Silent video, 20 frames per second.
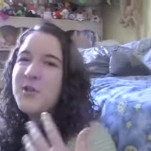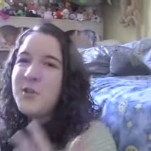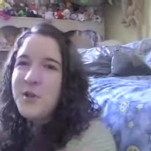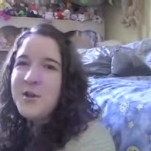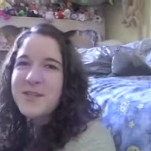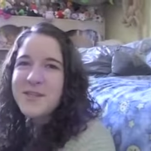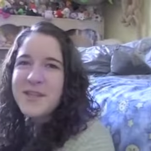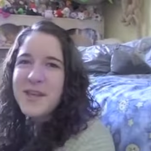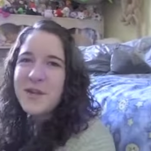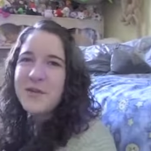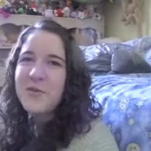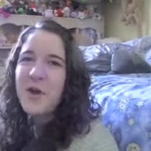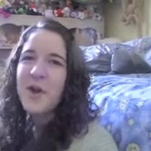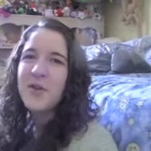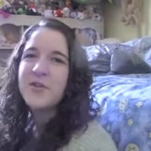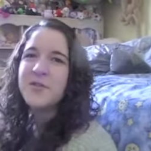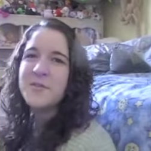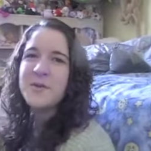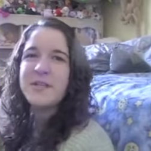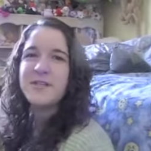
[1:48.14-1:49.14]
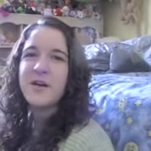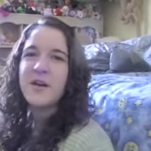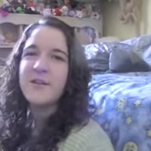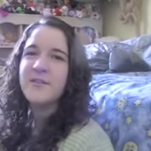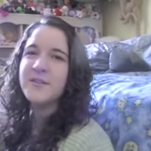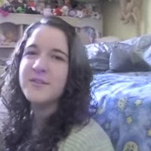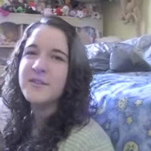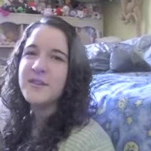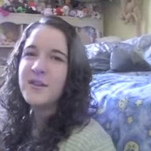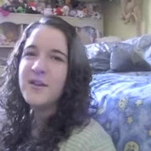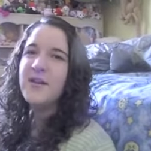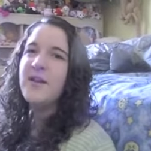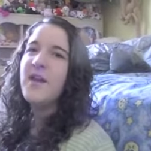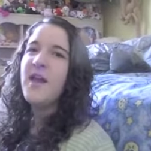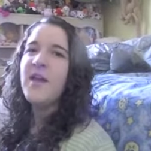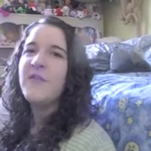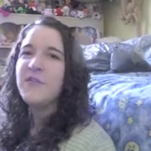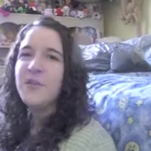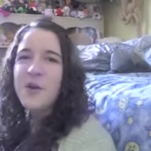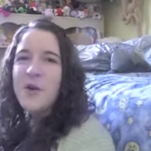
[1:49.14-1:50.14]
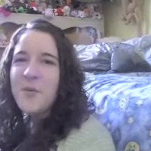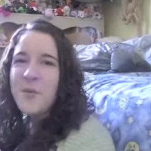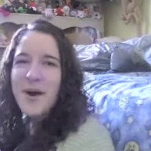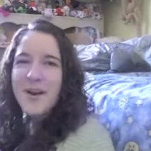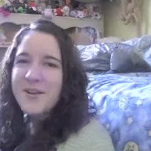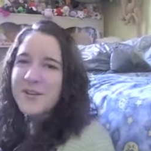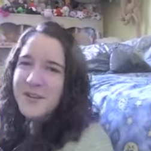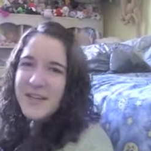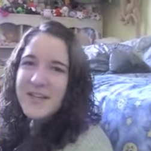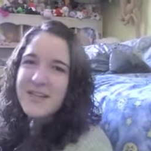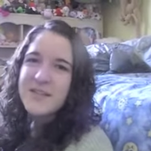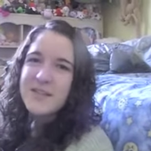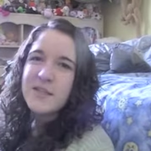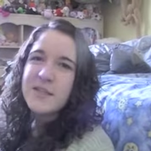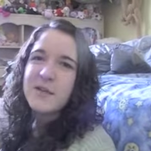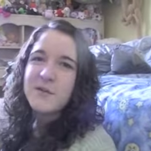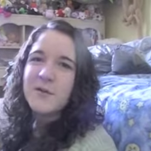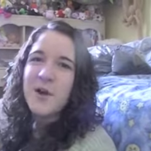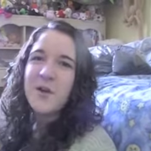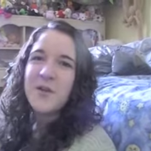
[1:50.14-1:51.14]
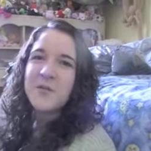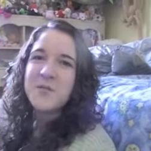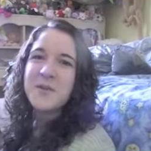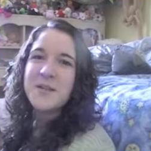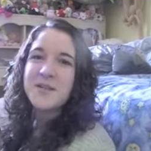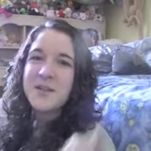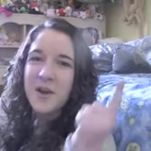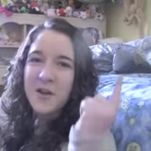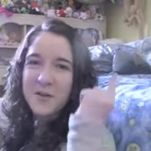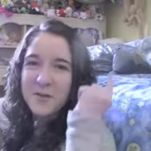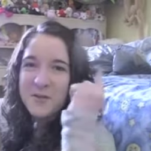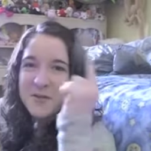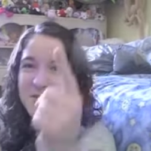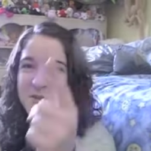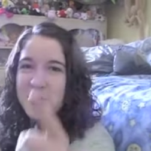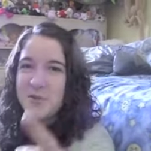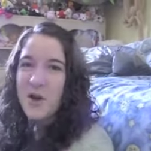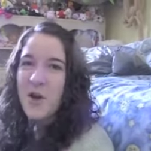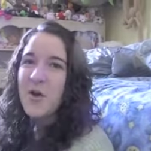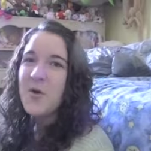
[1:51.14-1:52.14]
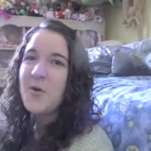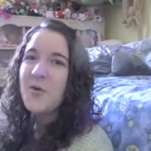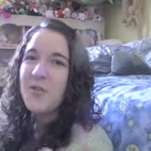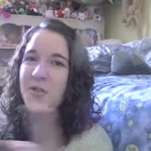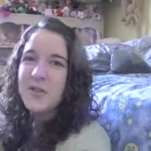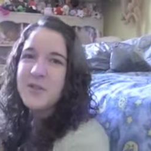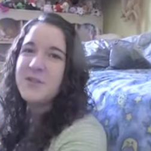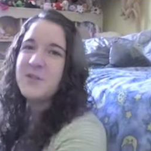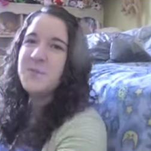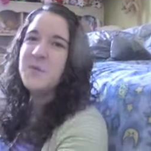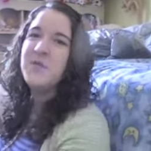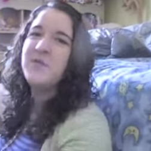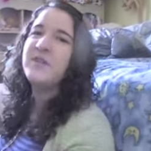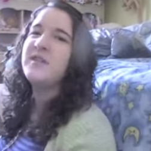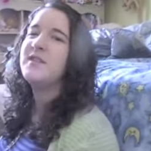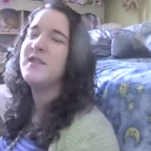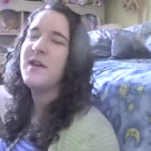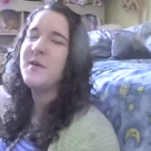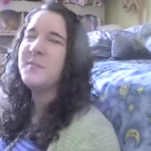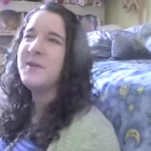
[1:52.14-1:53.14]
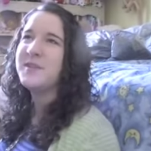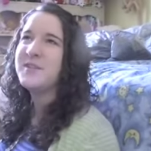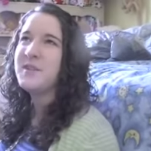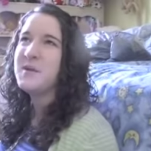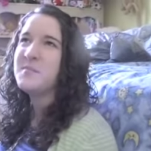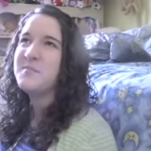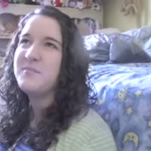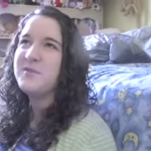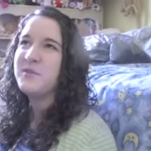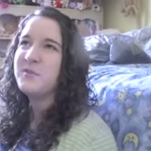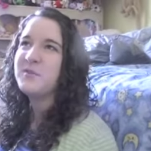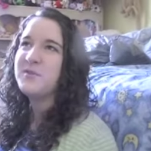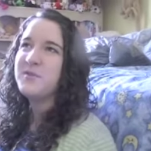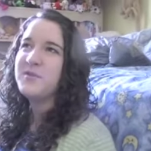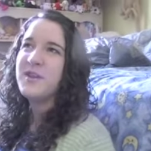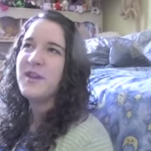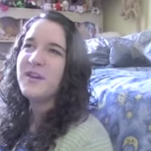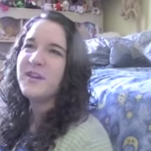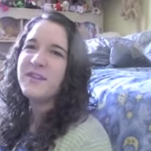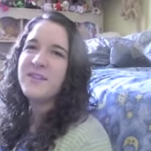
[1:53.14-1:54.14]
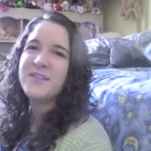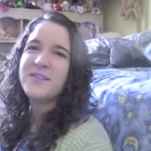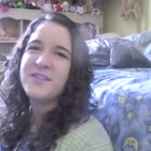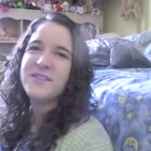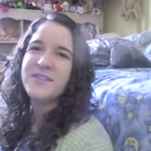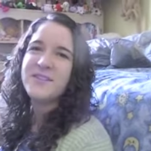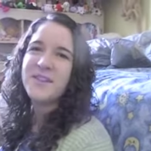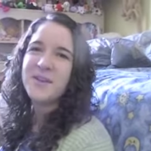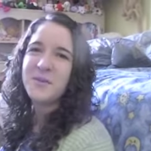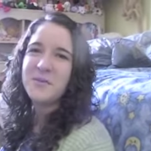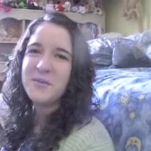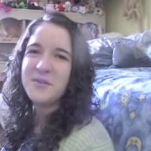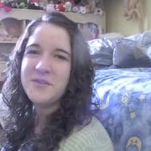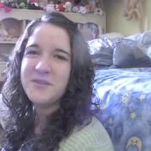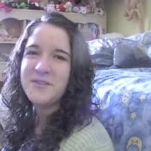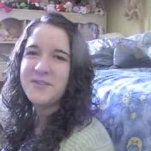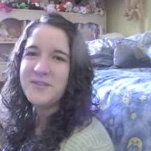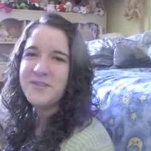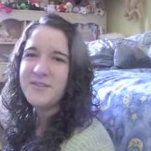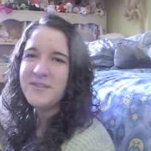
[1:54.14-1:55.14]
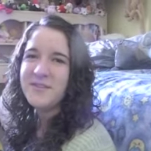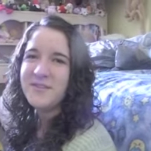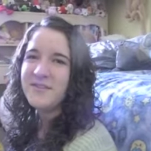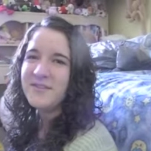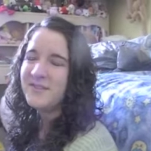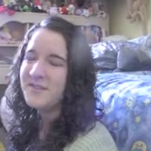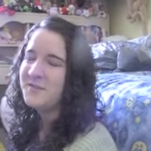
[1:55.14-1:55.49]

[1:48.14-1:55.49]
looks like Ronald McDonald. If you don't want your kids to eat Ronald McDonald, show this movie to them. Except don't do that, because that would